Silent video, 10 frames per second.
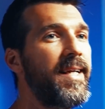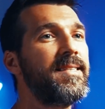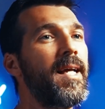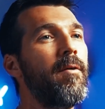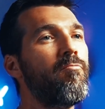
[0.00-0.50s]

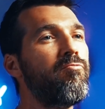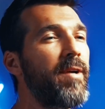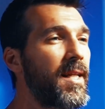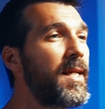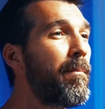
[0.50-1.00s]
it's
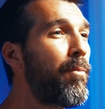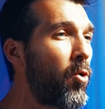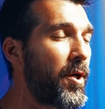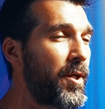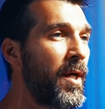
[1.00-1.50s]
really
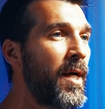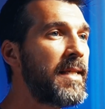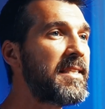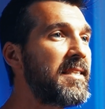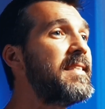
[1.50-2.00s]
important
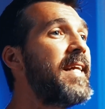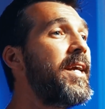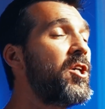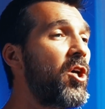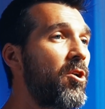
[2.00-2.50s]
to
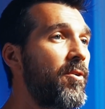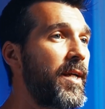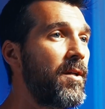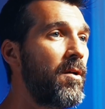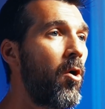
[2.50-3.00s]
stay
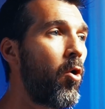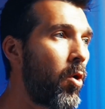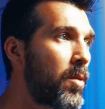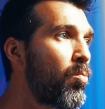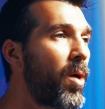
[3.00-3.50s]
current
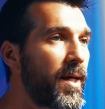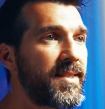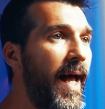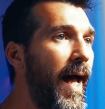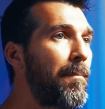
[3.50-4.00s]
on what
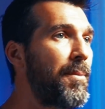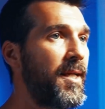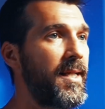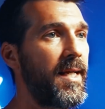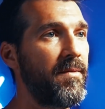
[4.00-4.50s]
is
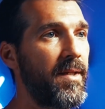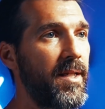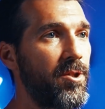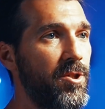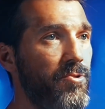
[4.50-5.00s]
happening in the
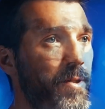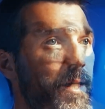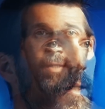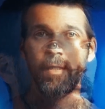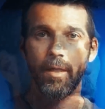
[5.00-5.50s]

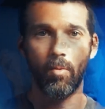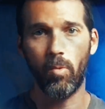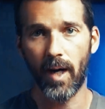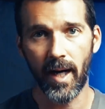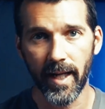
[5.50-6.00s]
industry.
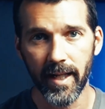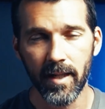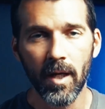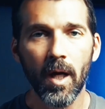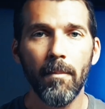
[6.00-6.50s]
Why?
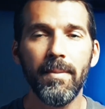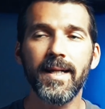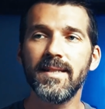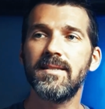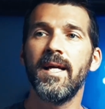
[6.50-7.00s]

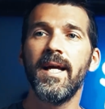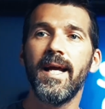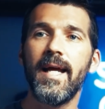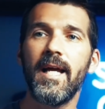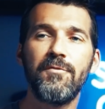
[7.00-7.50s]
Because
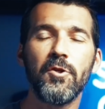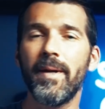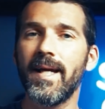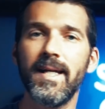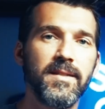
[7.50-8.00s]
if you're
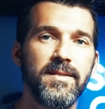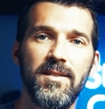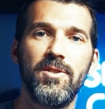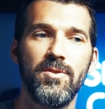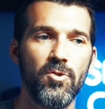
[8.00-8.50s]
making
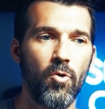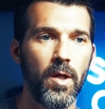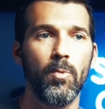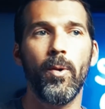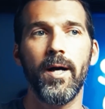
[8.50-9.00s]
decisions
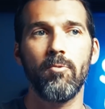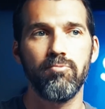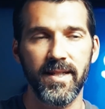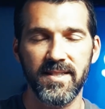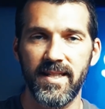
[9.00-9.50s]
on where
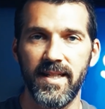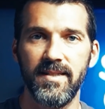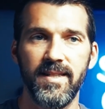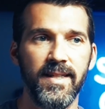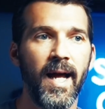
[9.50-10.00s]
risk
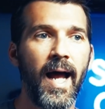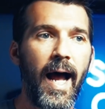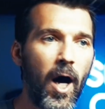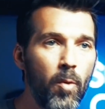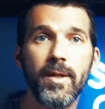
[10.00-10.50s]
is and
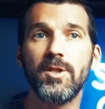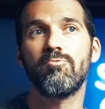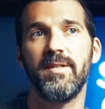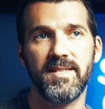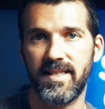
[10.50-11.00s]
how much
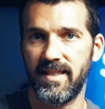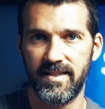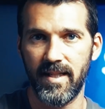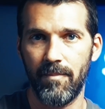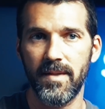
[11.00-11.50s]
risk is
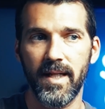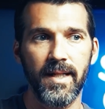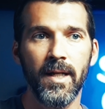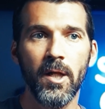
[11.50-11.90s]
something, and